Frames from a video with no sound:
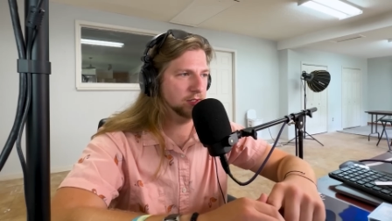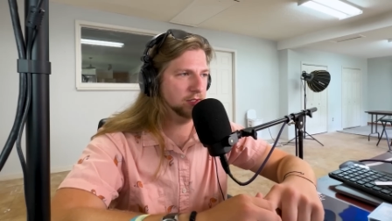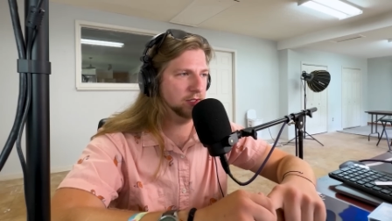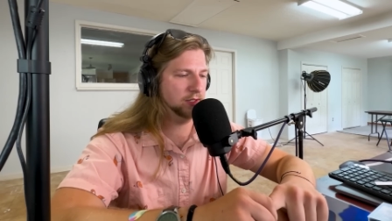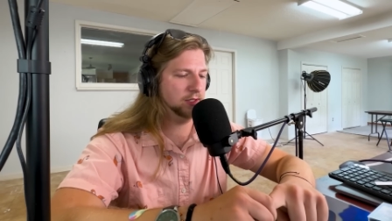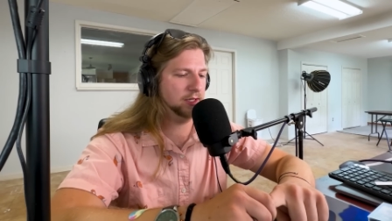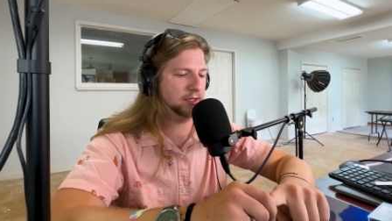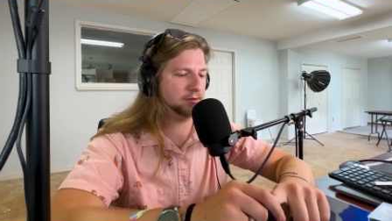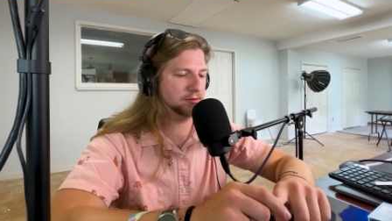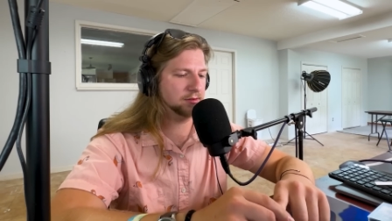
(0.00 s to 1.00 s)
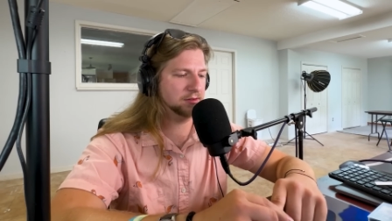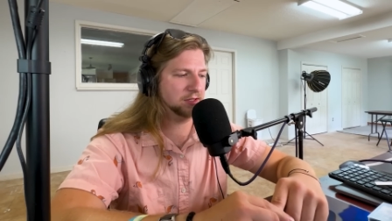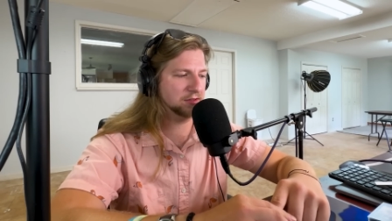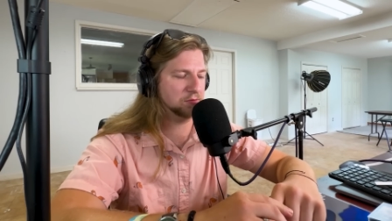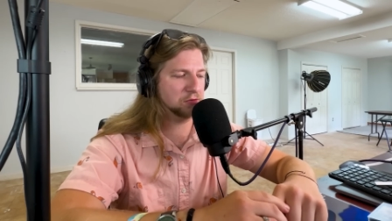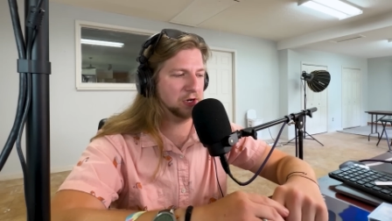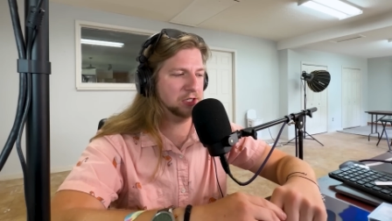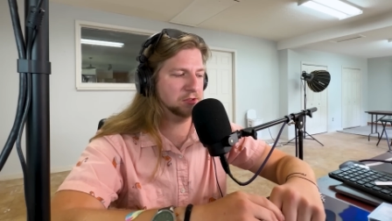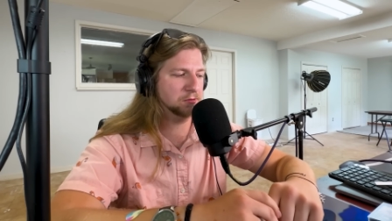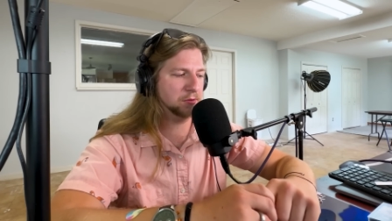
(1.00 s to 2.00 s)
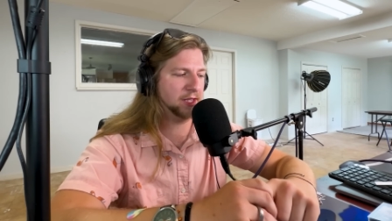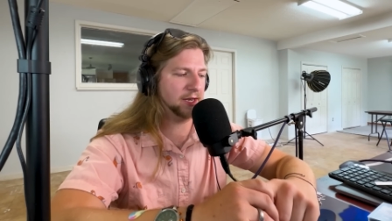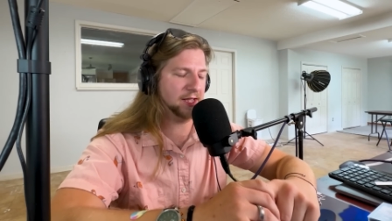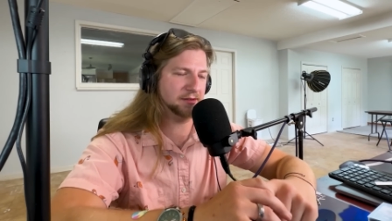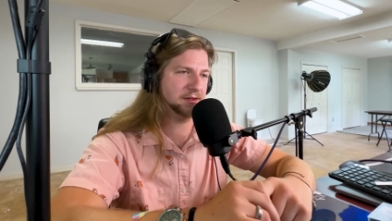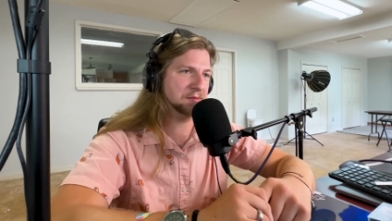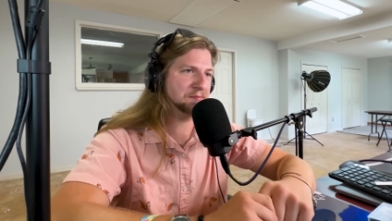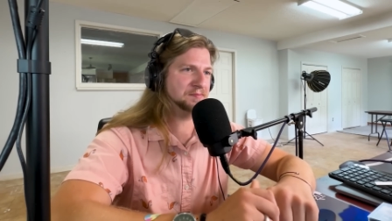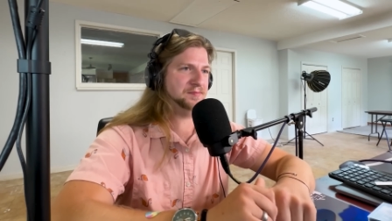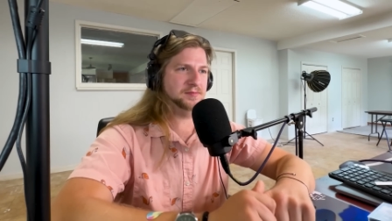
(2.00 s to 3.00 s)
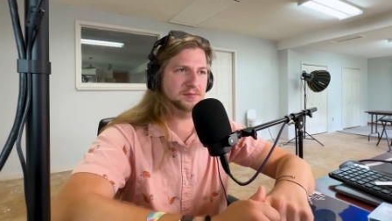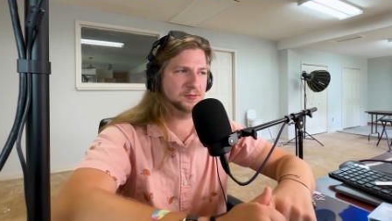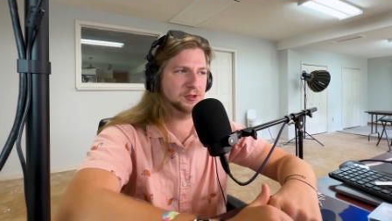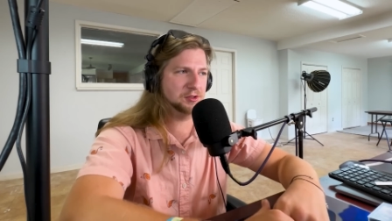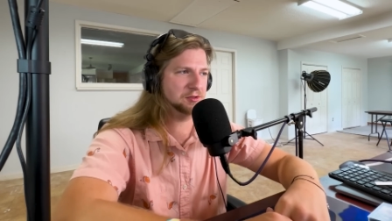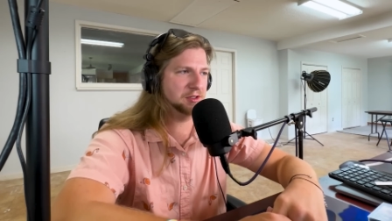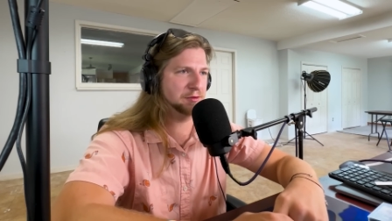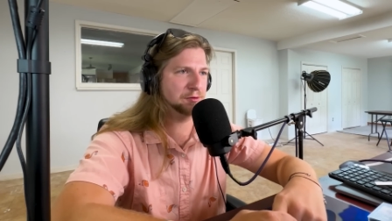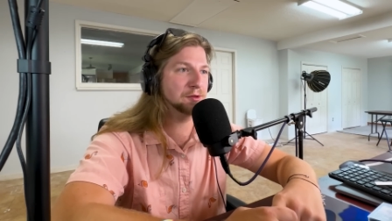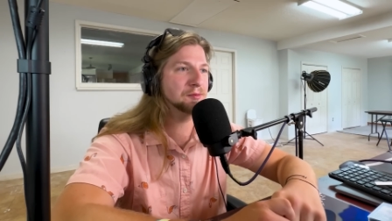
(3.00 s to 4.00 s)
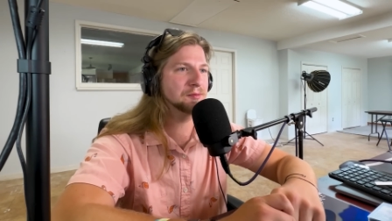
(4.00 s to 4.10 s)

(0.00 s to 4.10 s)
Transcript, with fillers: Y- yes, it's the same strategy as we had last time, just different.